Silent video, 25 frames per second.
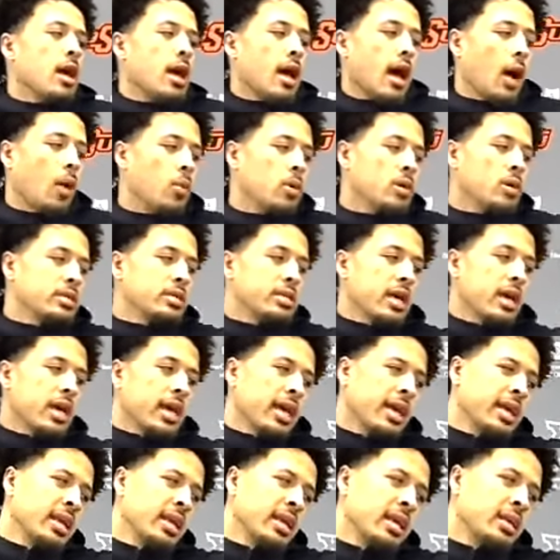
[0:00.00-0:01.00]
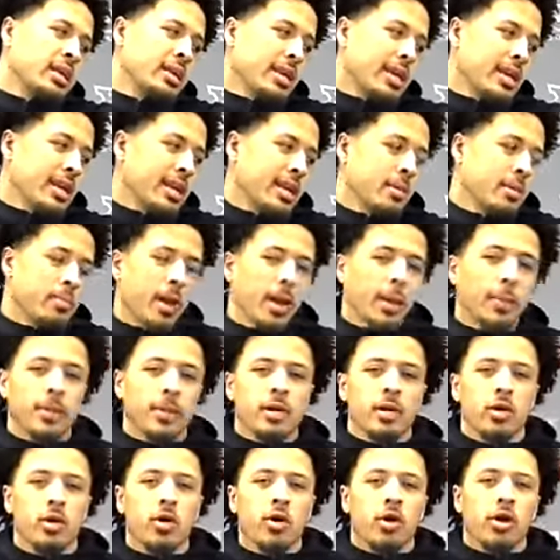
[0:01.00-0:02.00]
I wouldn't say he didn't make me
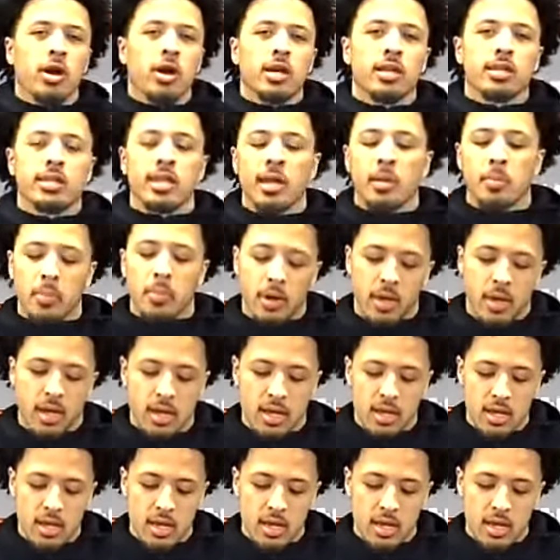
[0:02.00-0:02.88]
do it or anything, but